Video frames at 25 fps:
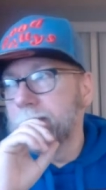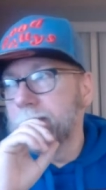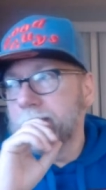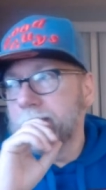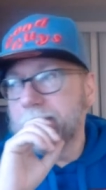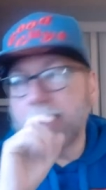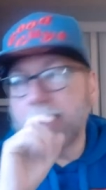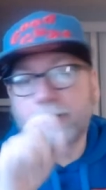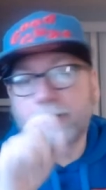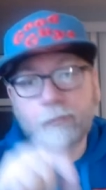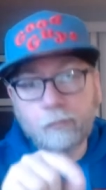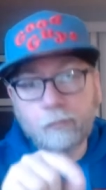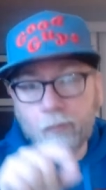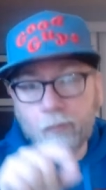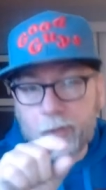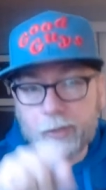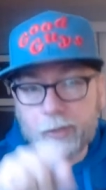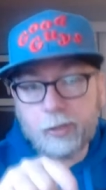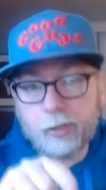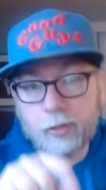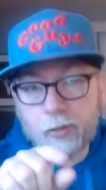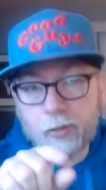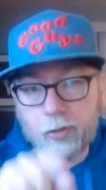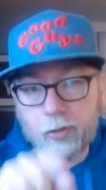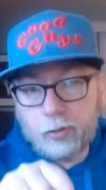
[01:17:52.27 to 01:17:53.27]

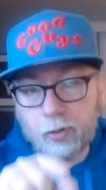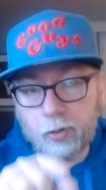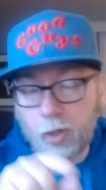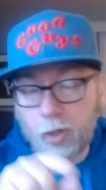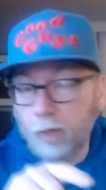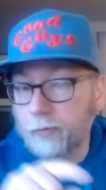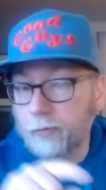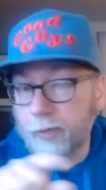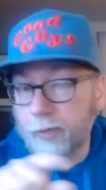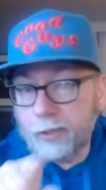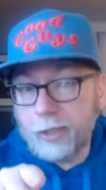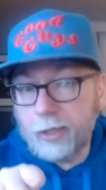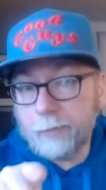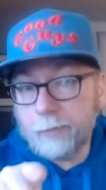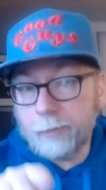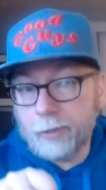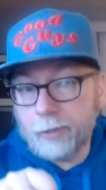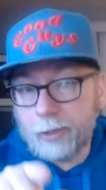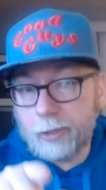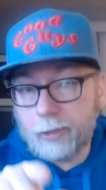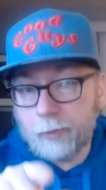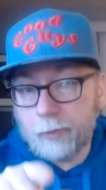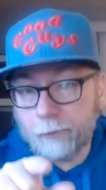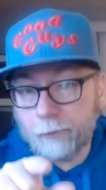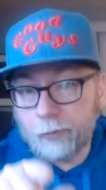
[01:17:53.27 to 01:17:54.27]
the
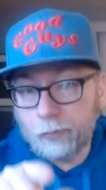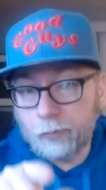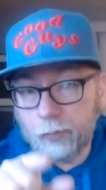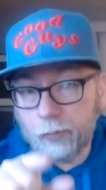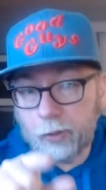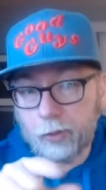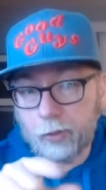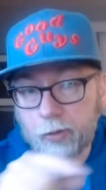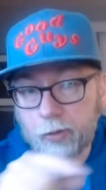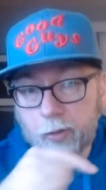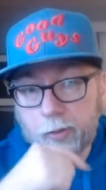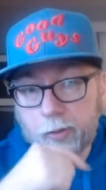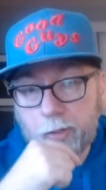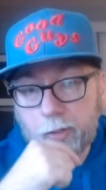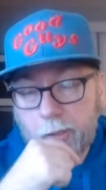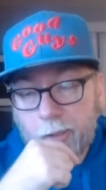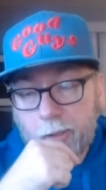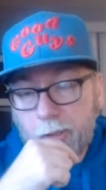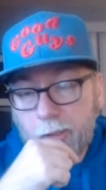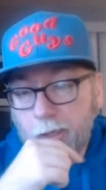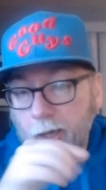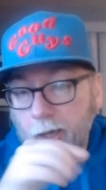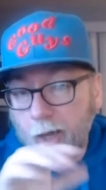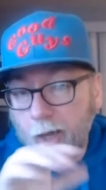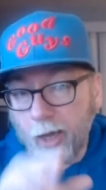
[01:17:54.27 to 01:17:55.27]
TMNT stuff is really good.
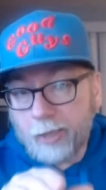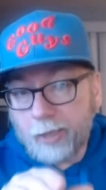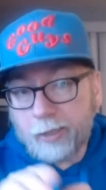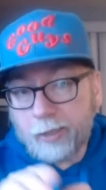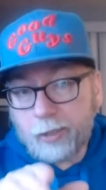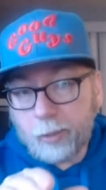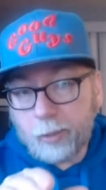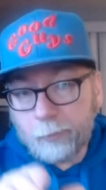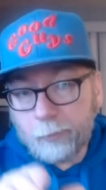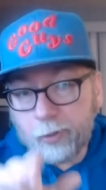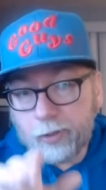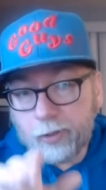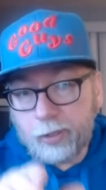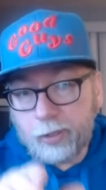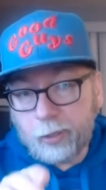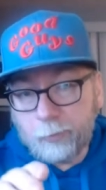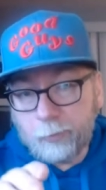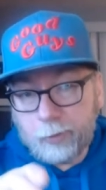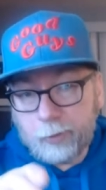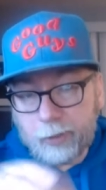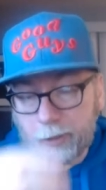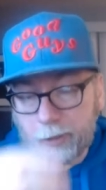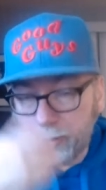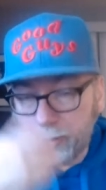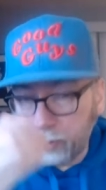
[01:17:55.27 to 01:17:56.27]
IDW's
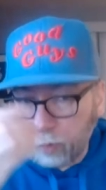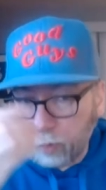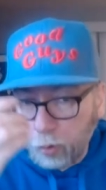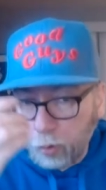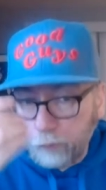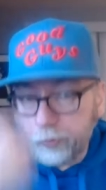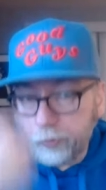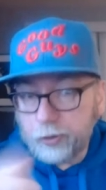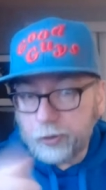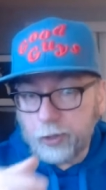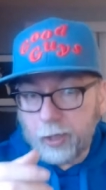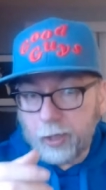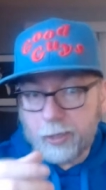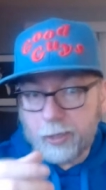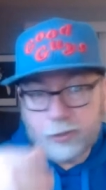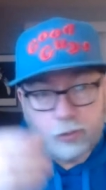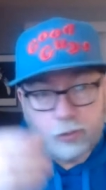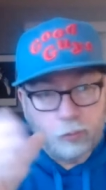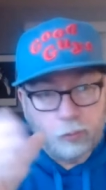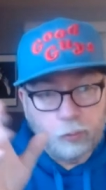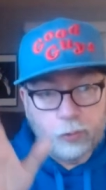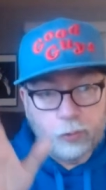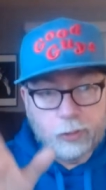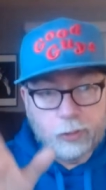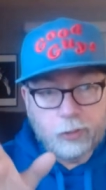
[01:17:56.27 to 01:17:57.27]
TMNT, they're oversized. They're
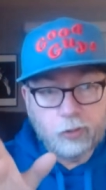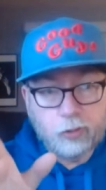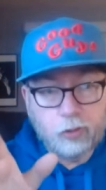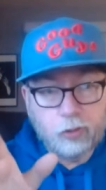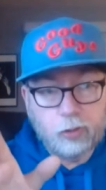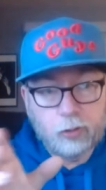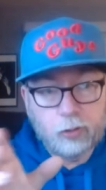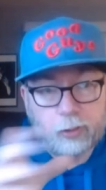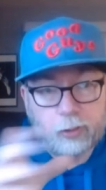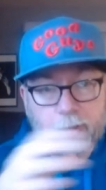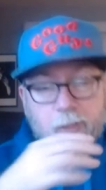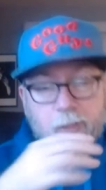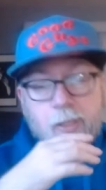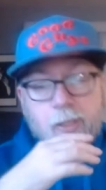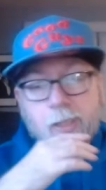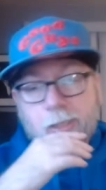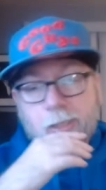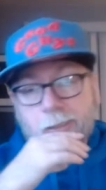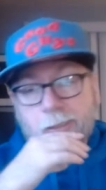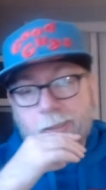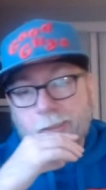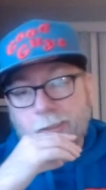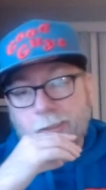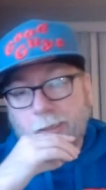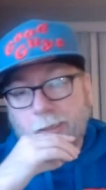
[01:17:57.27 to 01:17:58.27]
really good looking.
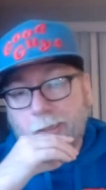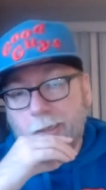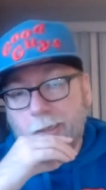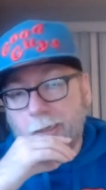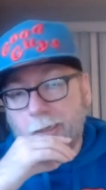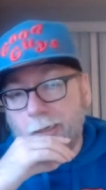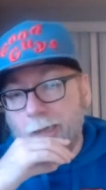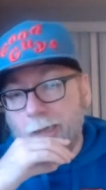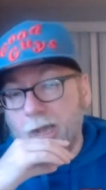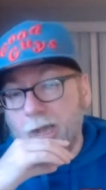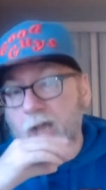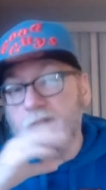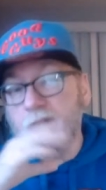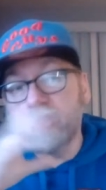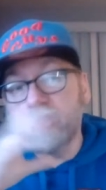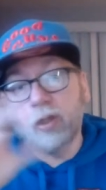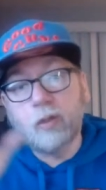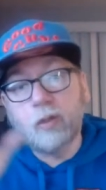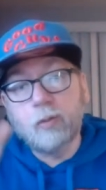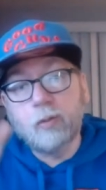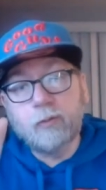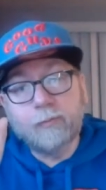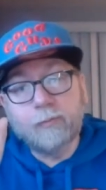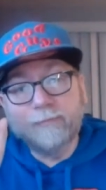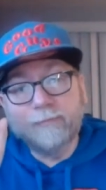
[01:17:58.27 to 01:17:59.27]

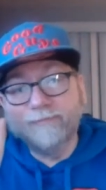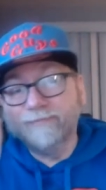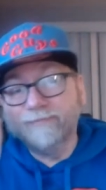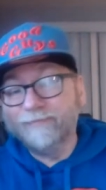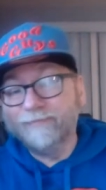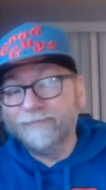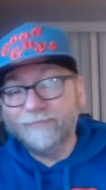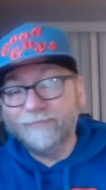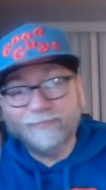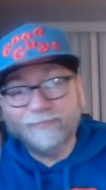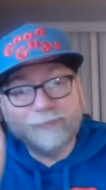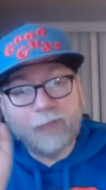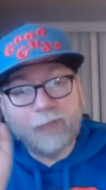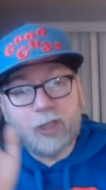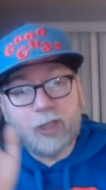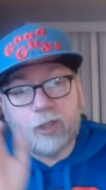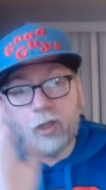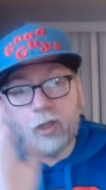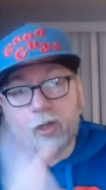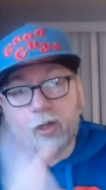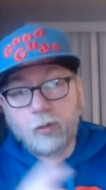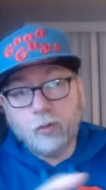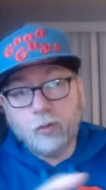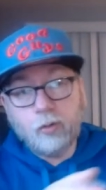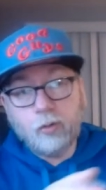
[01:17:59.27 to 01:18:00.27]
Also, I'm
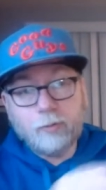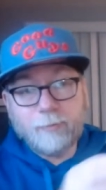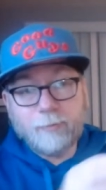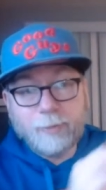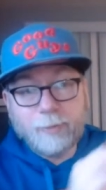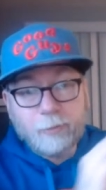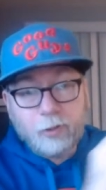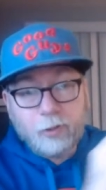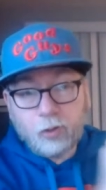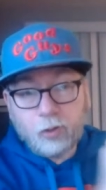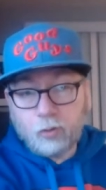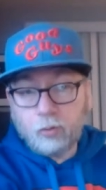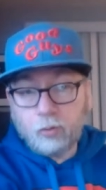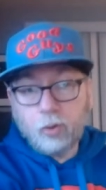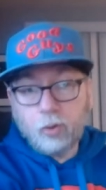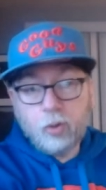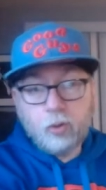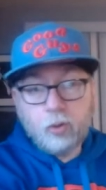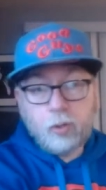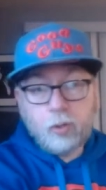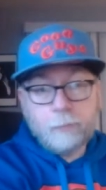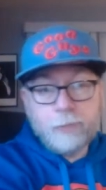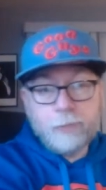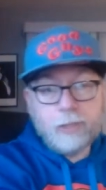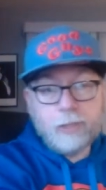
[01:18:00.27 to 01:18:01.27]
going to
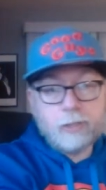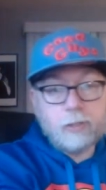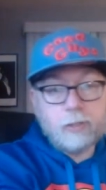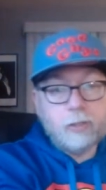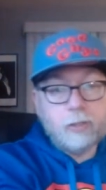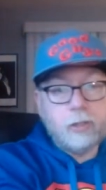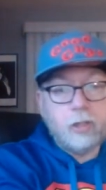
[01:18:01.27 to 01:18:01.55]
throw a pitch in the